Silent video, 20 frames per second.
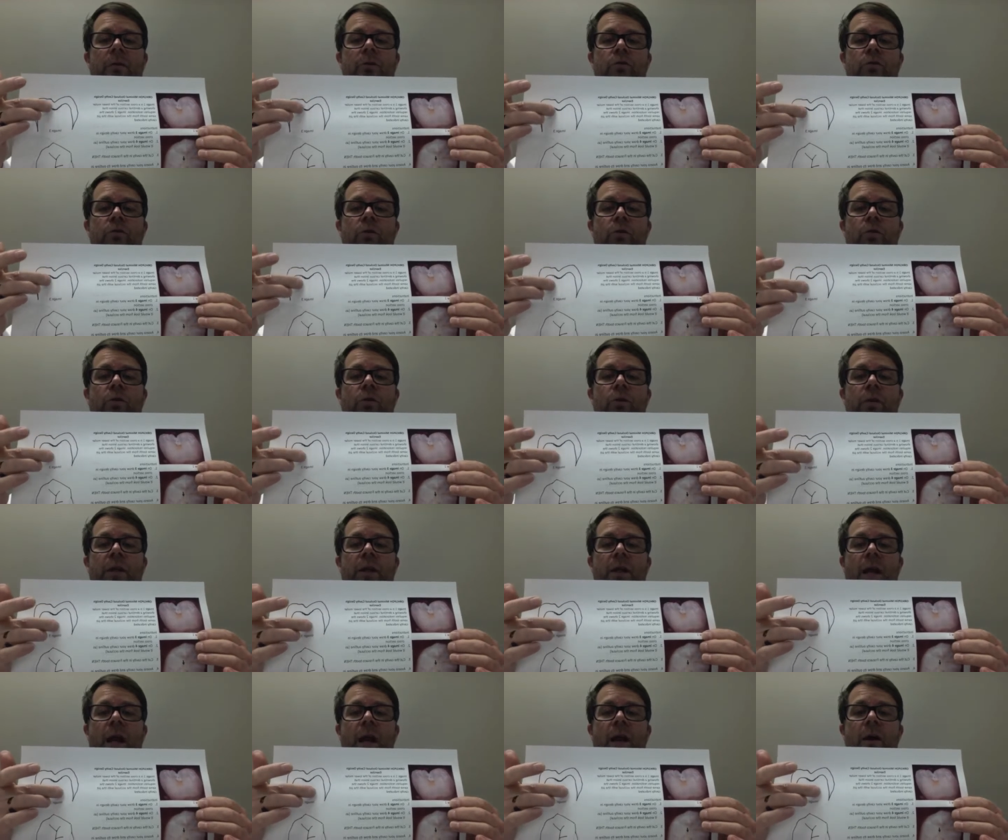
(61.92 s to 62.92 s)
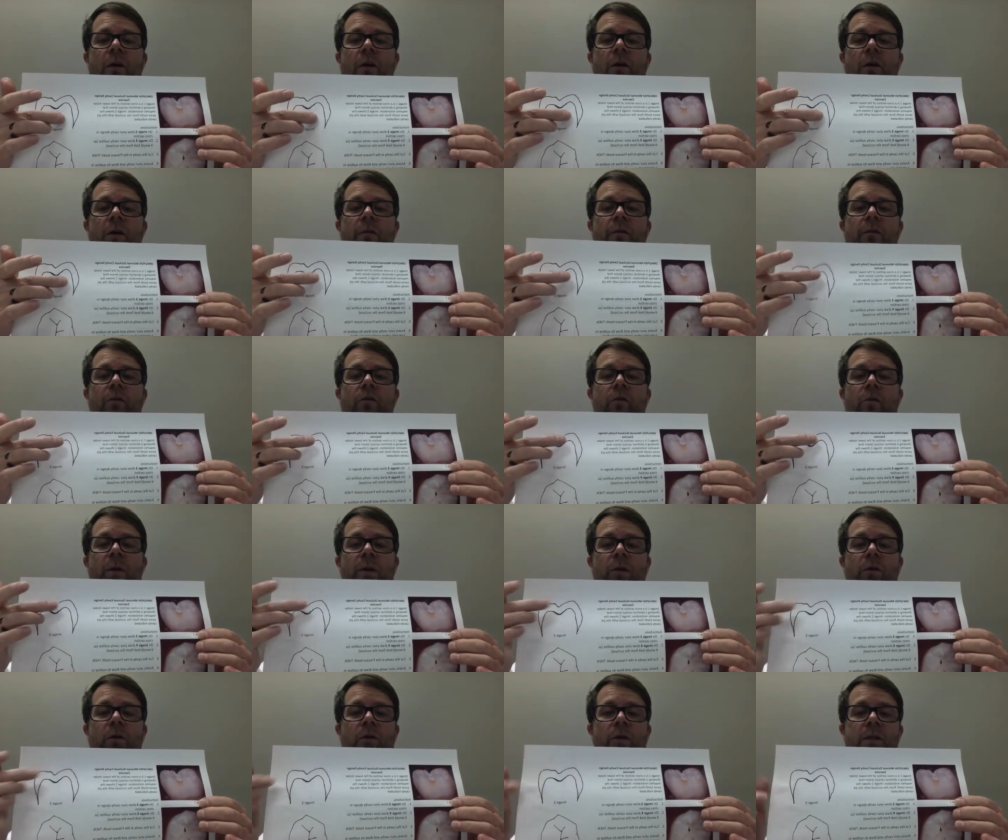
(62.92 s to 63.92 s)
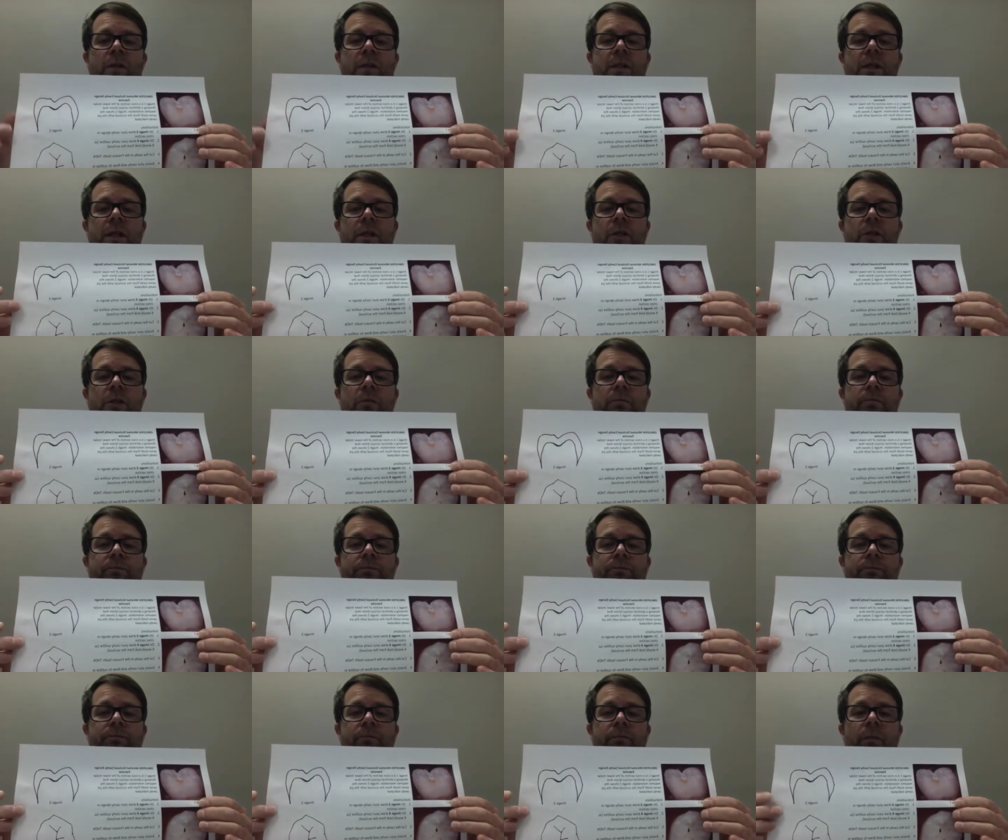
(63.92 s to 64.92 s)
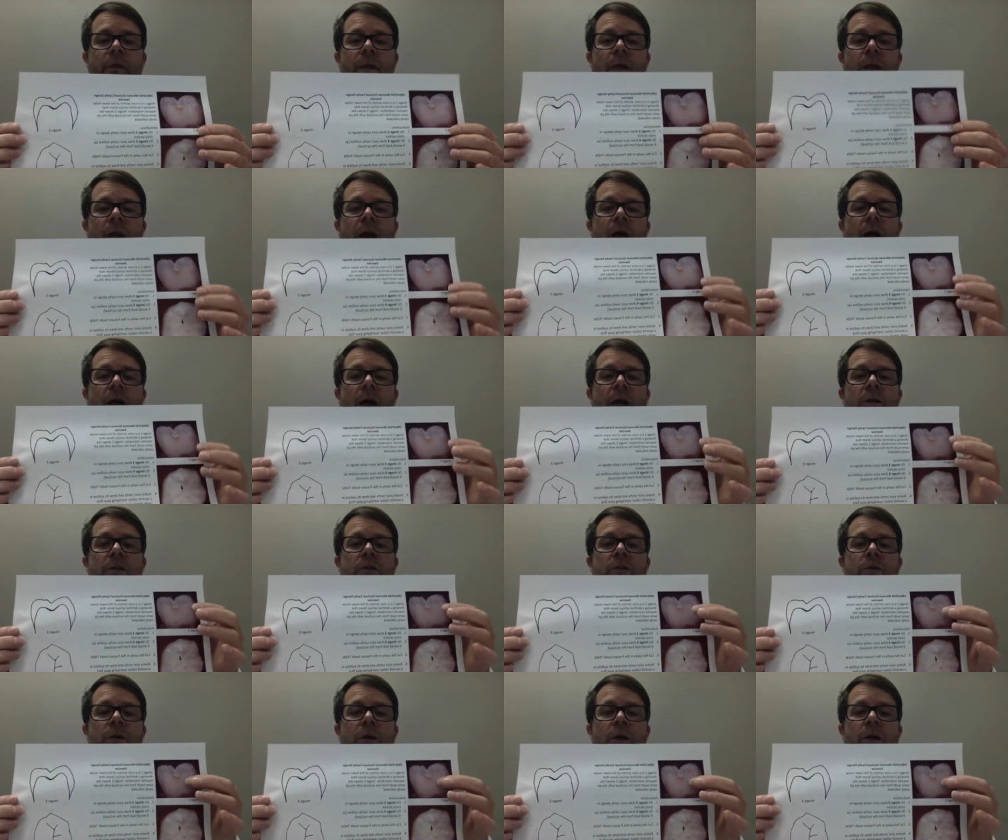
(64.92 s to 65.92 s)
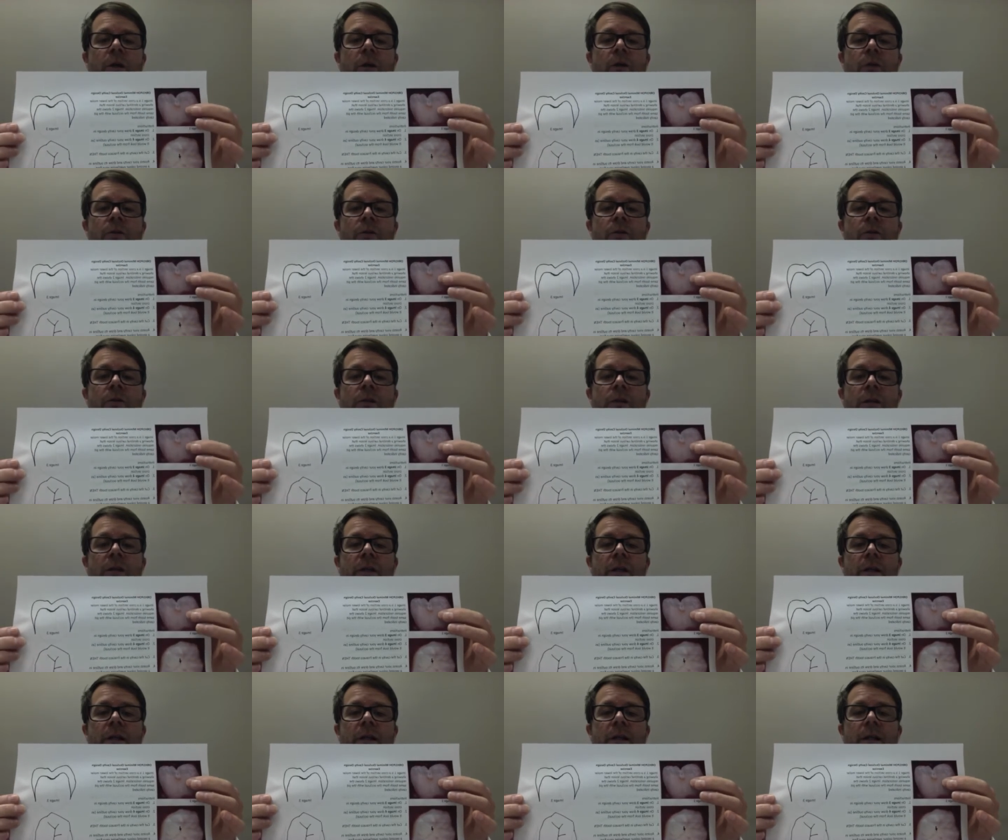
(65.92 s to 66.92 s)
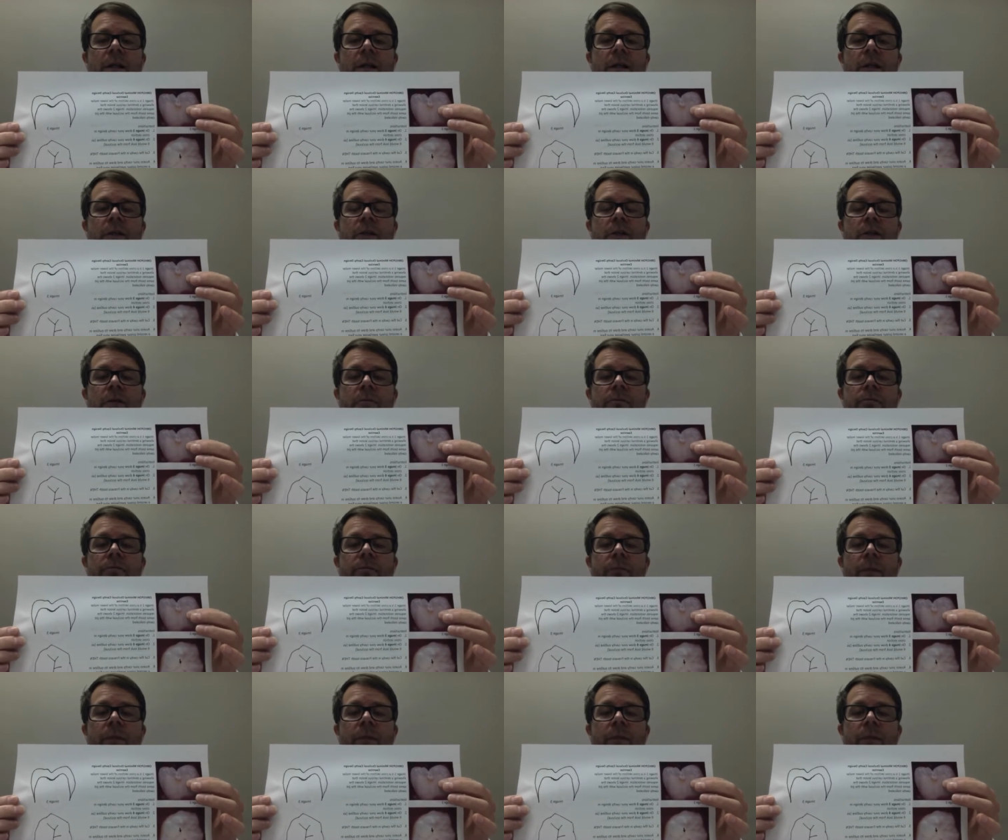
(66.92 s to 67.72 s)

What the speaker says: draw the outline forming cross-section to include the lesion.